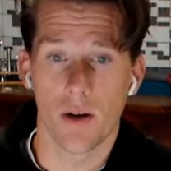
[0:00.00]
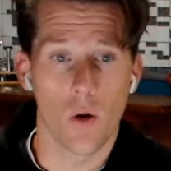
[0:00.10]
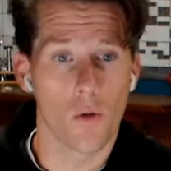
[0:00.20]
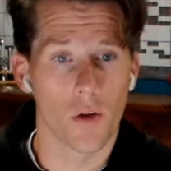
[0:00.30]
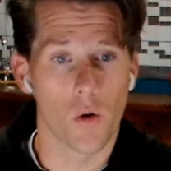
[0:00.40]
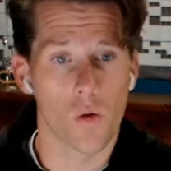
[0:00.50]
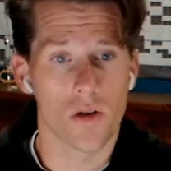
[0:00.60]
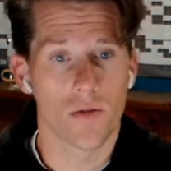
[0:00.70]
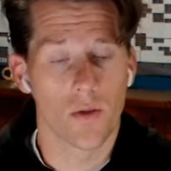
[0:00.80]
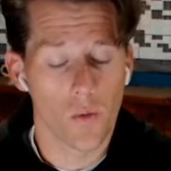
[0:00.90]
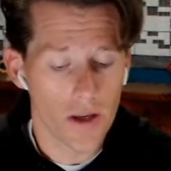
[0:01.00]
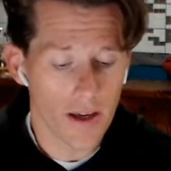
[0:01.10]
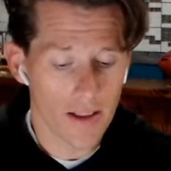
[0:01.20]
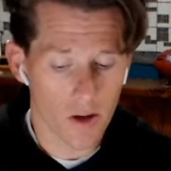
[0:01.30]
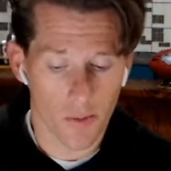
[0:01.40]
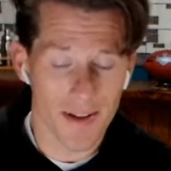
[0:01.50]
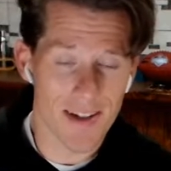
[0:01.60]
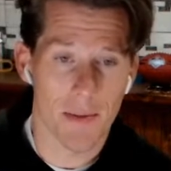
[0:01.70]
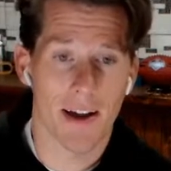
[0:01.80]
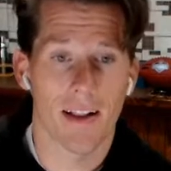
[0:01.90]
know over the course of the weekend, there have
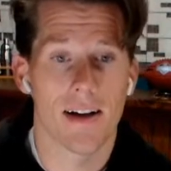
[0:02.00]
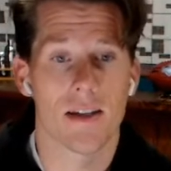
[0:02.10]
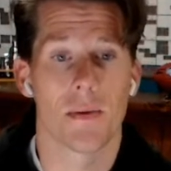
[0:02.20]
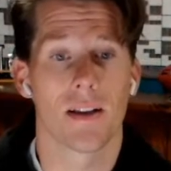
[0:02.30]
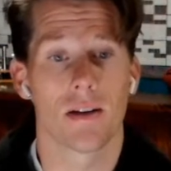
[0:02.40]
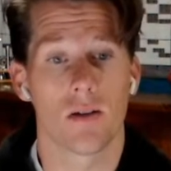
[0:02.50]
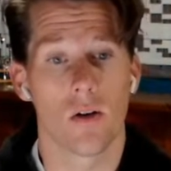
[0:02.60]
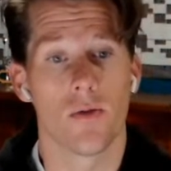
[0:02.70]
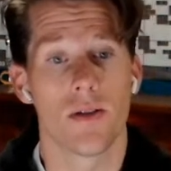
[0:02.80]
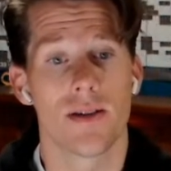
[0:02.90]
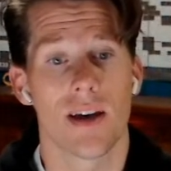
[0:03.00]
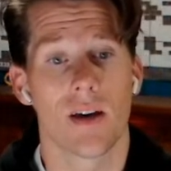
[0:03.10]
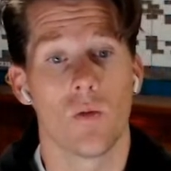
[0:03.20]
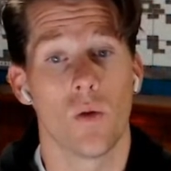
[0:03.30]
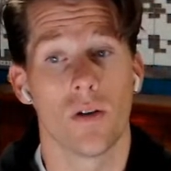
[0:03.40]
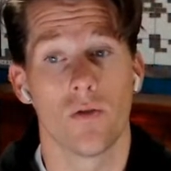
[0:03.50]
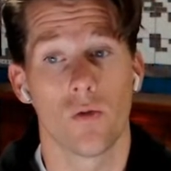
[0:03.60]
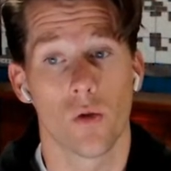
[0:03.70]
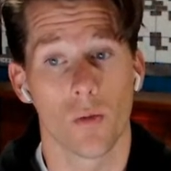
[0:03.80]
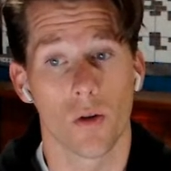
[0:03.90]
been some headlines about the Dolphins and one
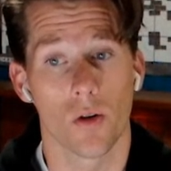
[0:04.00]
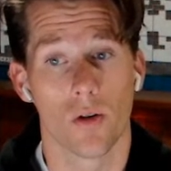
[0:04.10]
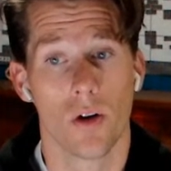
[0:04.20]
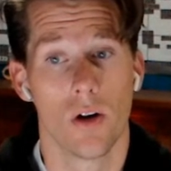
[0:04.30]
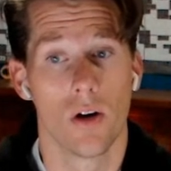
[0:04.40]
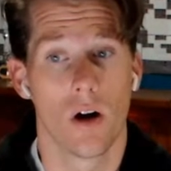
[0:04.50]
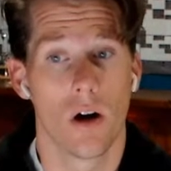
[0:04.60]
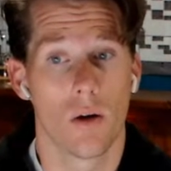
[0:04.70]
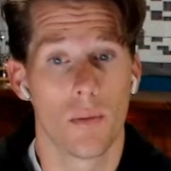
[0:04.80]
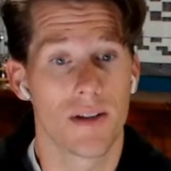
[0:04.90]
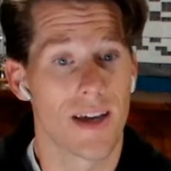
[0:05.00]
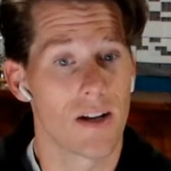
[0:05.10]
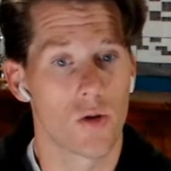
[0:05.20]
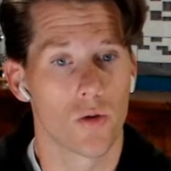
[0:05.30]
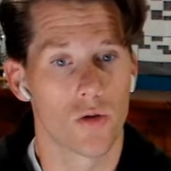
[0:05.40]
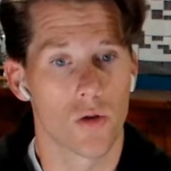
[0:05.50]
former potential